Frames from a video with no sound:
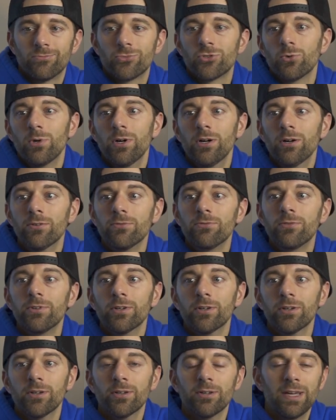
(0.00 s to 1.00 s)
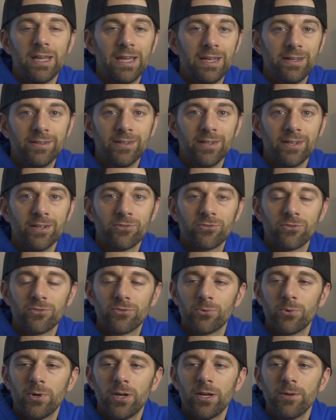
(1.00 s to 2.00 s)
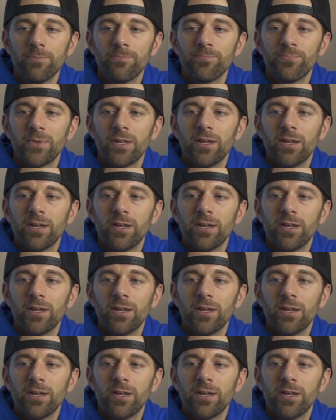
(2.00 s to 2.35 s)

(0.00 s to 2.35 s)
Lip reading: 12 to 18 inches away.